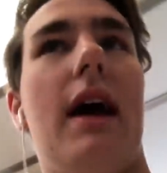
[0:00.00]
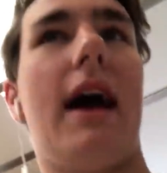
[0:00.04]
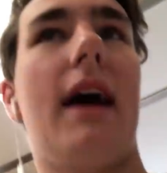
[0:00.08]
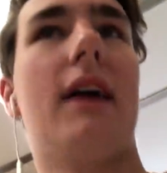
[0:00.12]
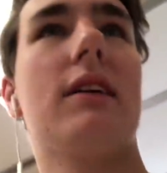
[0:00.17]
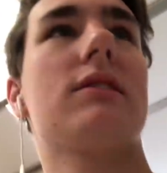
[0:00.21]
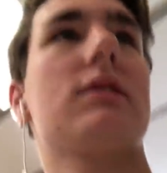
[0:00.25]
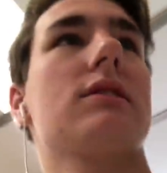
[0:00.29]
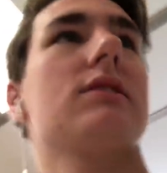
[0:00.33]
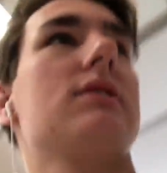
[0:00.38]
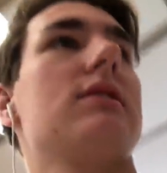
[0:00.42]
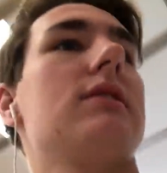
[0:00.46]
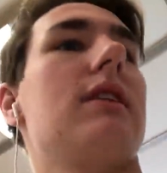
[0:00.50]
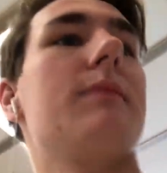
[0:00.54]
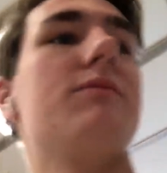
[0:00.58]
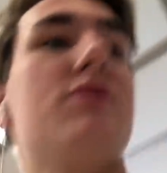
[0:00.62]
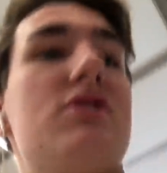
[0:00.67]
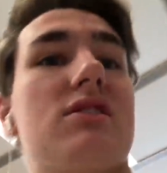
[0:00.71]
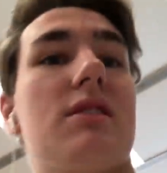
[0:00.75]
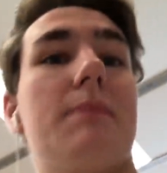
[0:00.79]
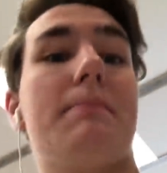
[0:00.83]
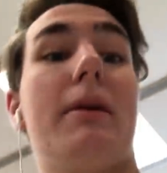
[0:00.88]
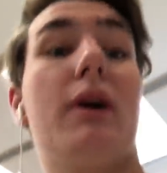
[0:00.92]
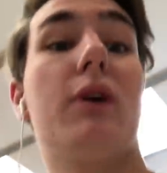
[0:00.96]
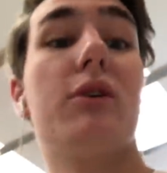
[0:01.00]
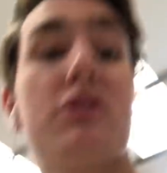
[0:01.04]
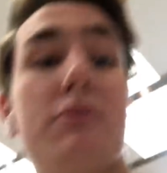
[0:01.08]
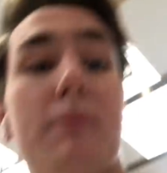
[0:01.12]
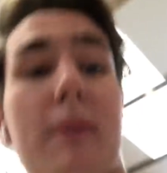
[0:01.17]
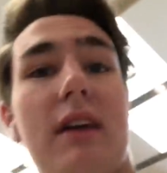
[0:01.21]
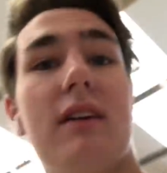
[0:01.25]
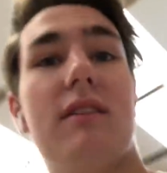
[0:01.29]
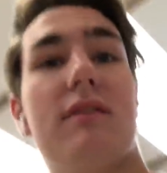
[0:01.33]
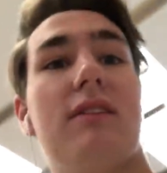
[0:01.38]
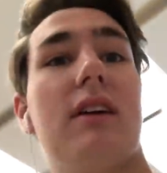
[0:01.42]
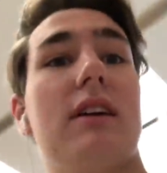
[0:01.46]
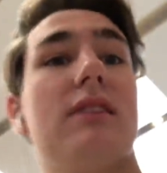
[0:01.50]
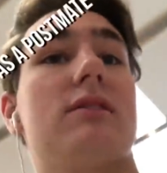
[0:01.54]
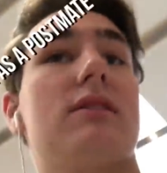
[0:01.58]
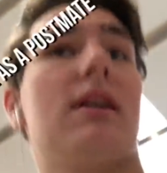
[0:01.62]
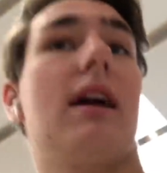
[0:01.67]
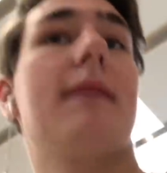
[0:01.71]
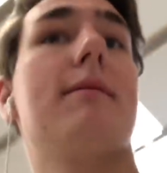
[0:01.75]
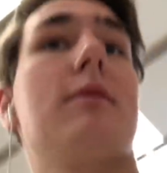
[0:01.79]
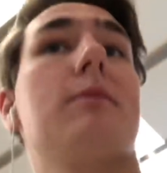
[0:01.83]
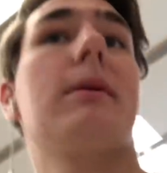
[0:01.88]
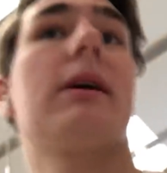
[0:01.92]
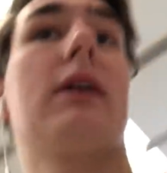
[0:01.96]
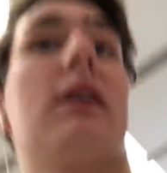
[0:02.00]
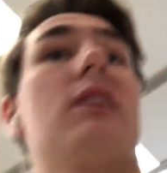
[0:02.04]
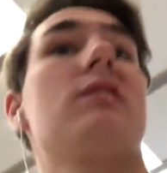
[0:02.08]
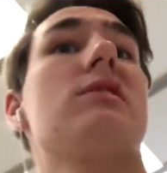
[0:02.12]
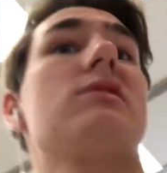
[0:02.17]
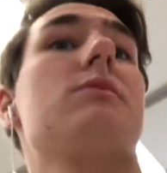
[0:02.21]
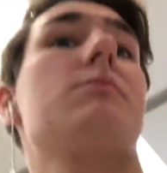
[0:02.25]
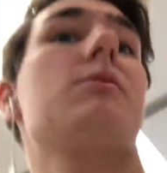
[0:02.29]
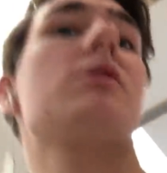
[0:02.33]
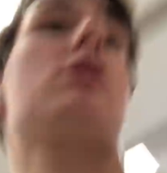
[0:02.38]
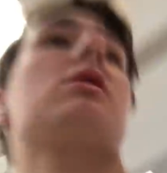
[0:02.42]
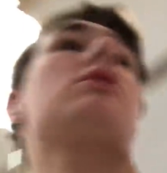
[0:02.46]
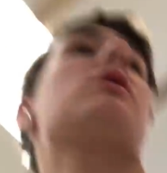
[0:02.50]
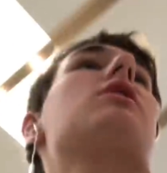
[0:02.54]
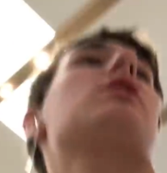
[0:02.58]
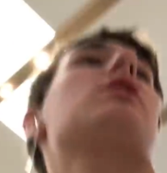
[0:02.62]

asks, I'm just a Postmate FaceTiming the customer.